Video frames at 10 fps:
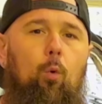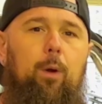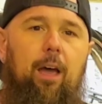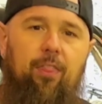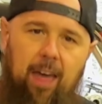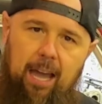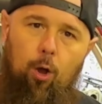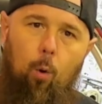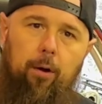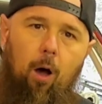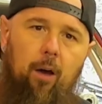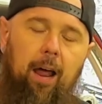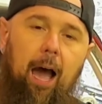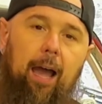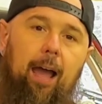We got that going on.
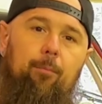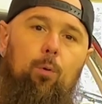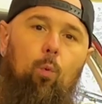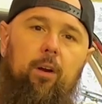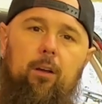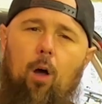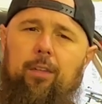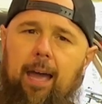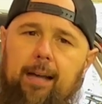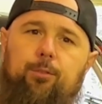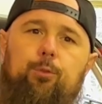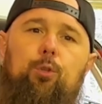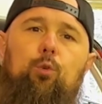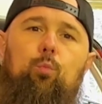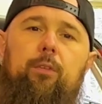I have been working on the axle
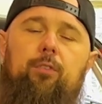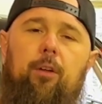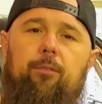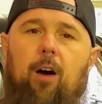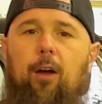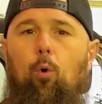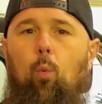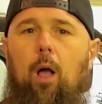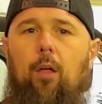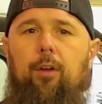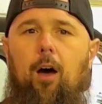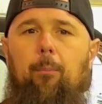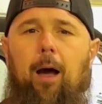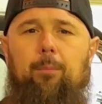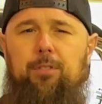tube. We've done final weld up.
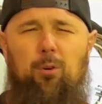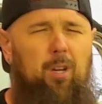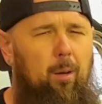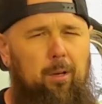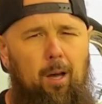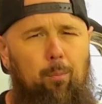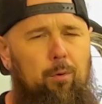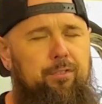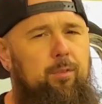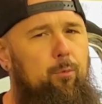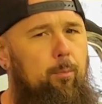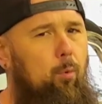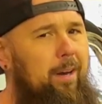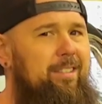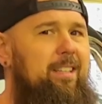I'm still coming up with some new
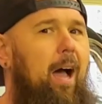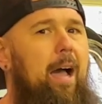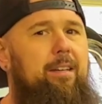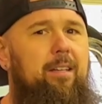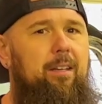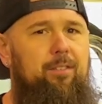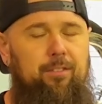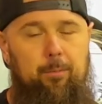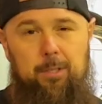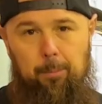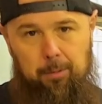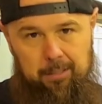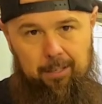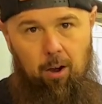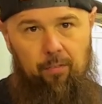bracing ideas and some
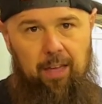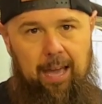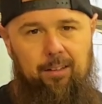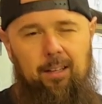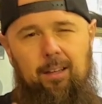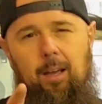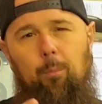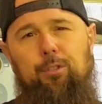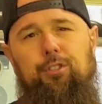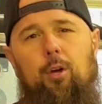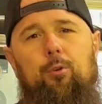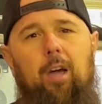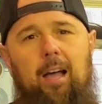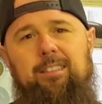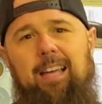templating on that. I'm gonna show you
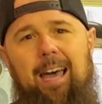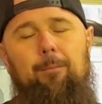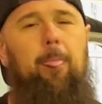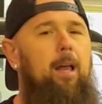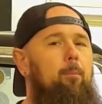guys that.